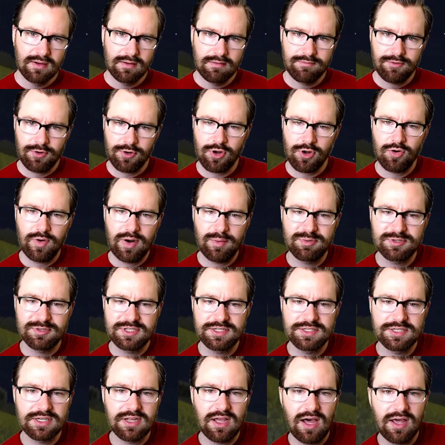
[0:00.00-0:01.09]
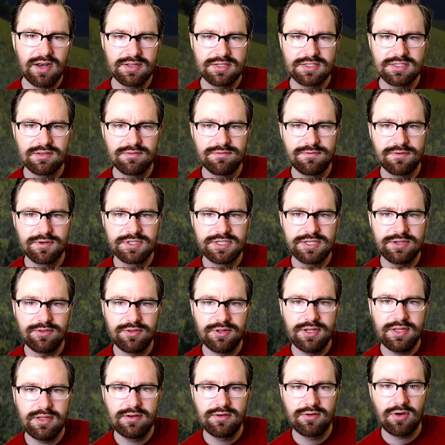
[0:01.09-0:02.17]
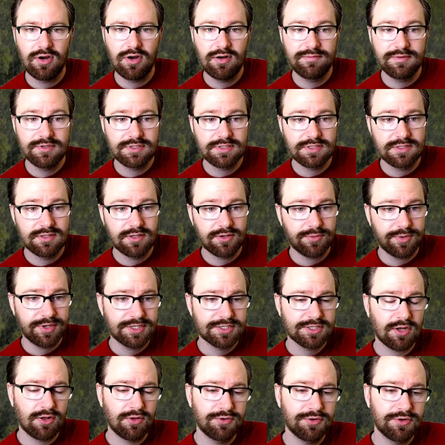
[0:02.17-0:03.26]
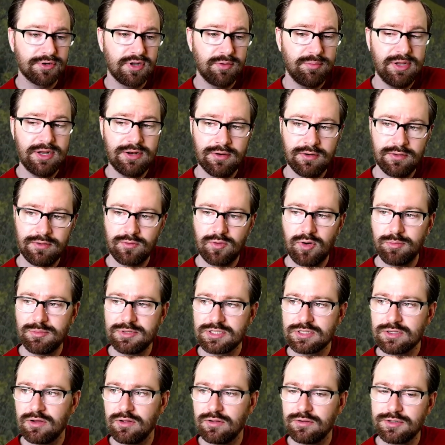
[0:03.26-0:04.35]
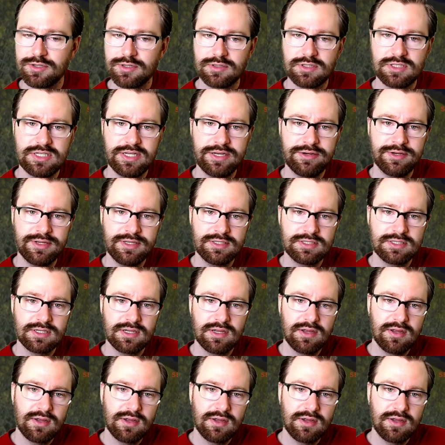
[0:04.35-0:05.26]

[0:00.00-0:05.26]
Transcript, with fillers: Virgo represents a goddess of fertility and harvest. The Greeks called her Demeter, the Romans called her Ceres.